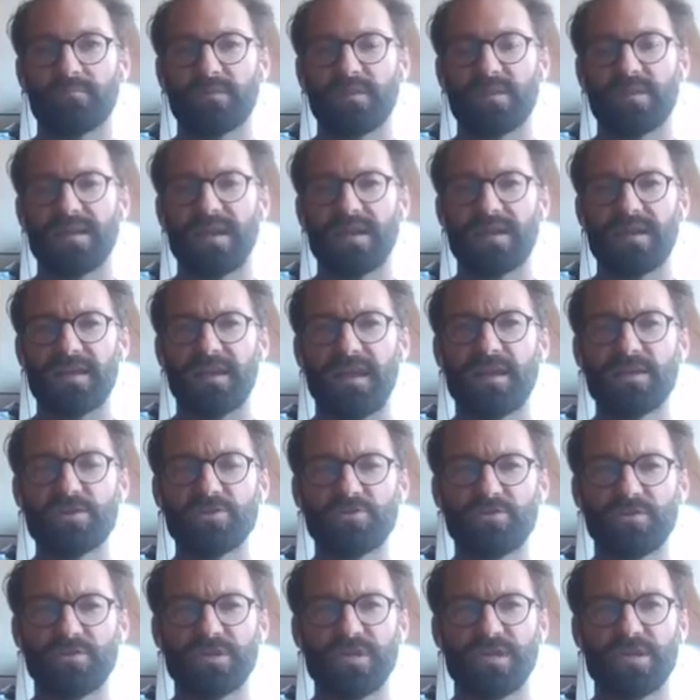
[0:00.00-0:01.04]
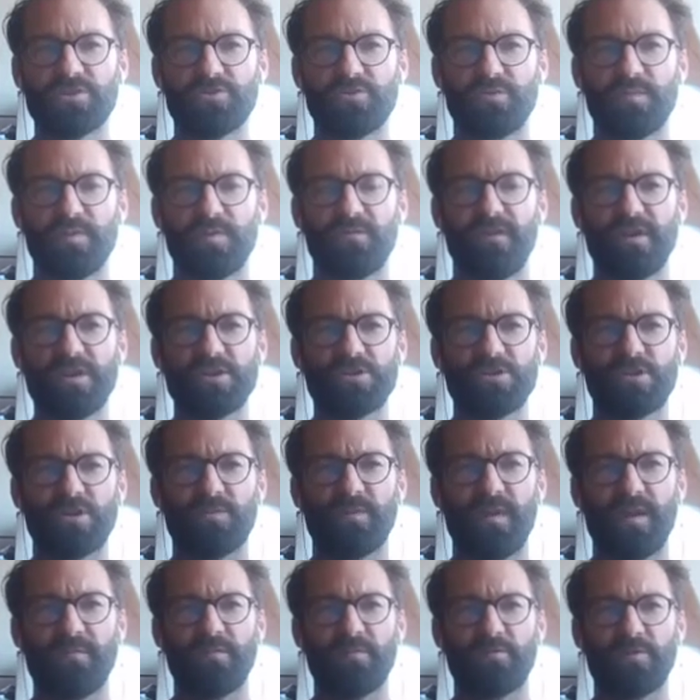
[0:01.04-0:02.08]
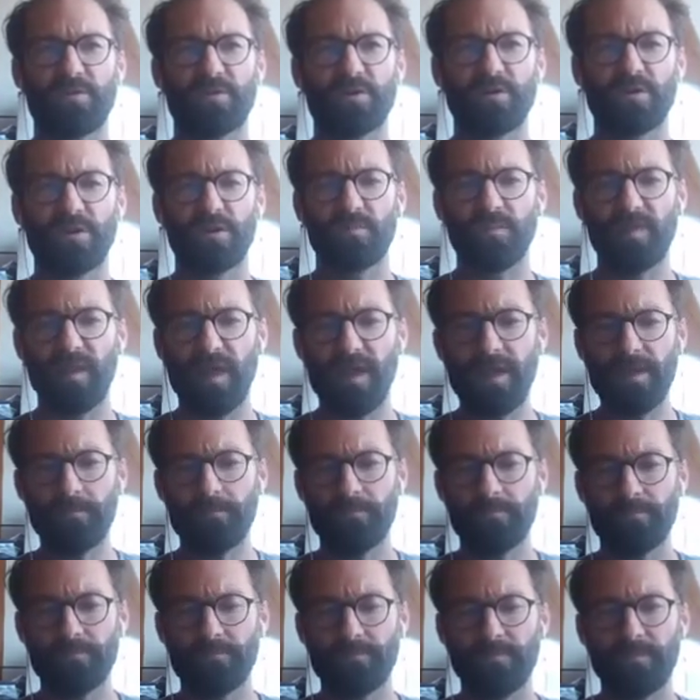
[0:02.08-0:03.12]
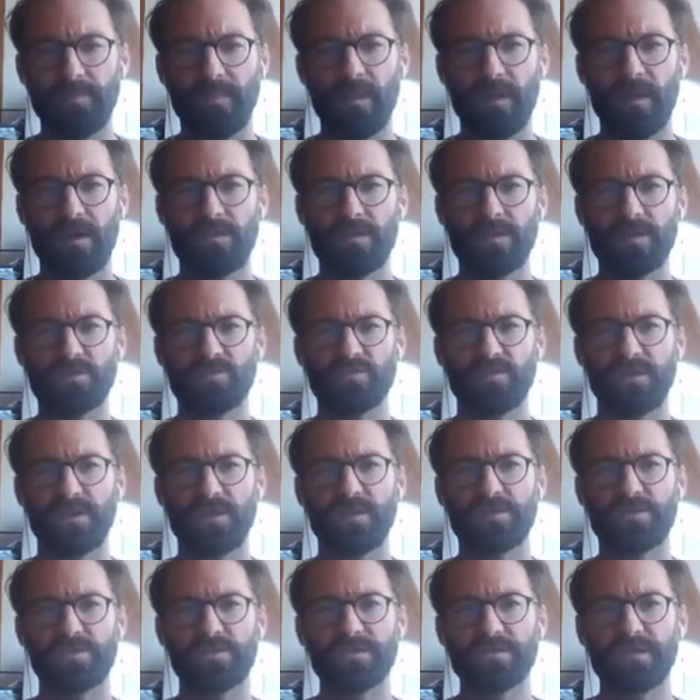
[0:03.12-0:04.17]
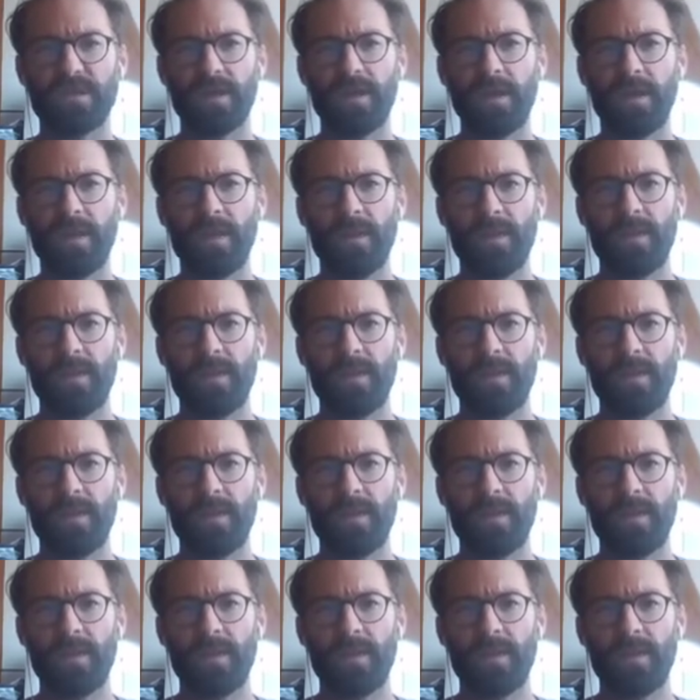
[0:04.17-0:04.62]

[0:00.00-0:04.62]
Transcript: detecting injury prevention, or maybe return to play, I think is really interesting.